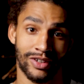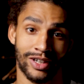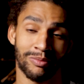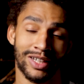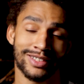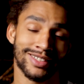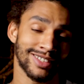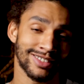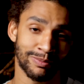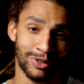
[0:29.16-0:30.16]
I'm there to
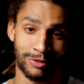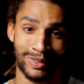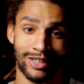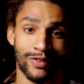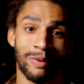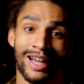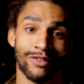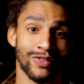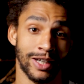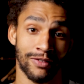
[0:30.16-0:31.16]
discuss the possibility of a P E
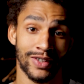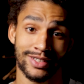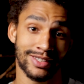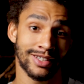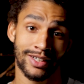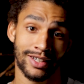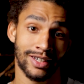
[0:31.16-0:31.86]
G being fitted.